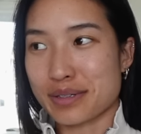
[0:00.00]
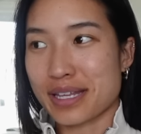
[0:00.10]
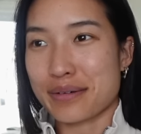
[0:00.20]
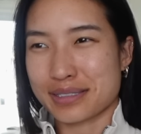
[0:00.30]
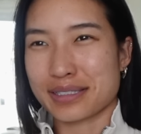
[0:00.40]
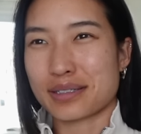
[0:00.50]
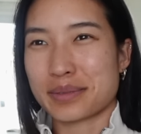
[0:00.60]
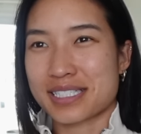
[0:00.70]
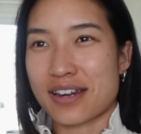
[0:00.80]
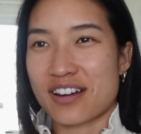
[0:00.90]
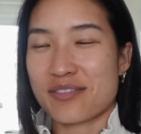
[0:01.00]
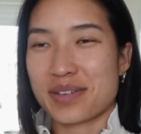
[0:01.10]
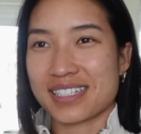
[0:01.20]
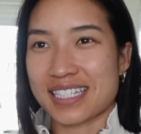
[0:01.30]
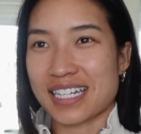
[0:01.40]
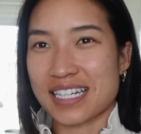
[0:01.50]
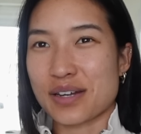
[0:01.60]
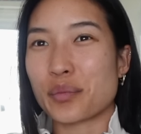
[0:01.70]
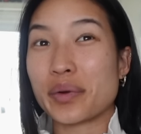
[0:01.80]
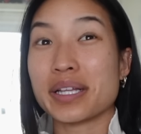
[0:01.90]
one thing I was a little bit scared of because I
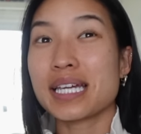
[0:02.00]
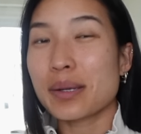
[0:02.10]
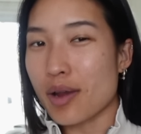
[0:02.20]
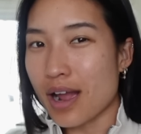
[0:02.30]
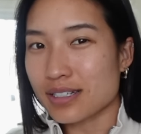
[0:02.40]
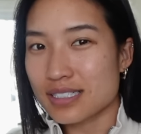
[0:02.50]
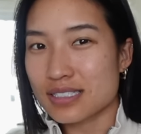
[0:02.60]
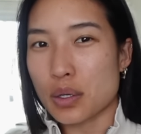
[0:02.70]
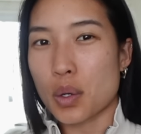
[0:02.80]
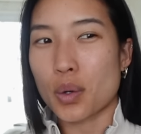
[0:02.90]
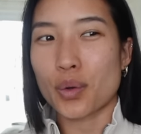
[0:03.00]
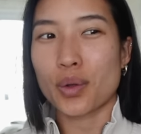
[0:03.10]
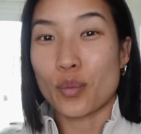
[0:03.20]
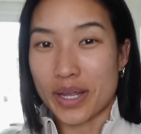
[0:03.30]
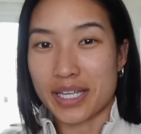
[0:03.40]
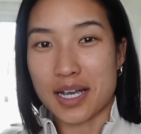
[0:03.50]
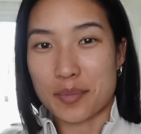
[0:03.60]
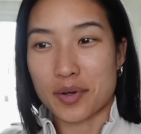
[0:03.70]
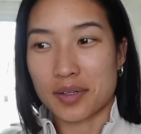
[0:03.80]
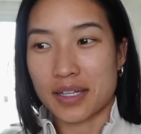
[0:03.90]
didn't really practice the whole waking
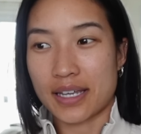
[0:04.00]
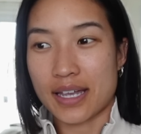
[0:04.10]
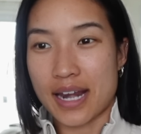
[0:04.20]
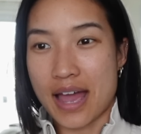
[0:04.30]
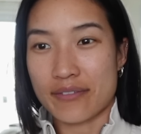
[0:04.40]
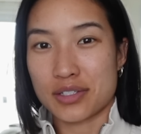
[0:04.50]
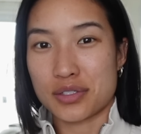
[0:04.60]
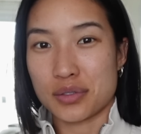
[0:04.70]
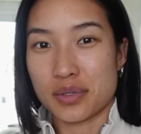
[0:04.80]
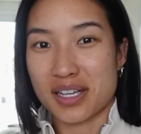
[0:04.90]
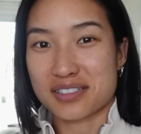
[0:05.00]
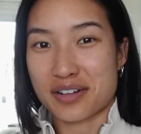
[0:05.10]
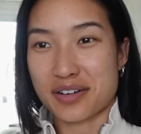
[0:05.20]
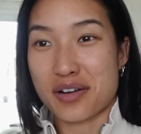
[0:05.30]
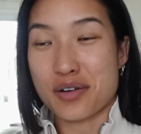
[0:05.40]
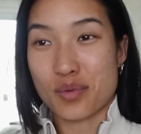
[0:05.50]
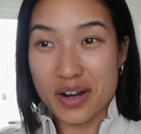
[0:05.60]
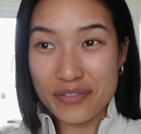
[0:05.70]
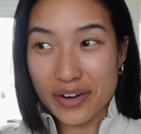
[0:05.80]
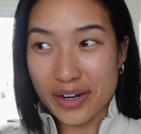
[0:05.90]
up early and having to get started on a
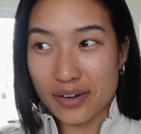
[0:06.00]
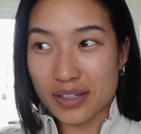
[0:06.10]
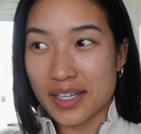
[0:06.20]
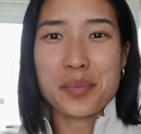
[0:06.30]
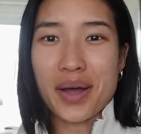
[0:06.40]
run very early.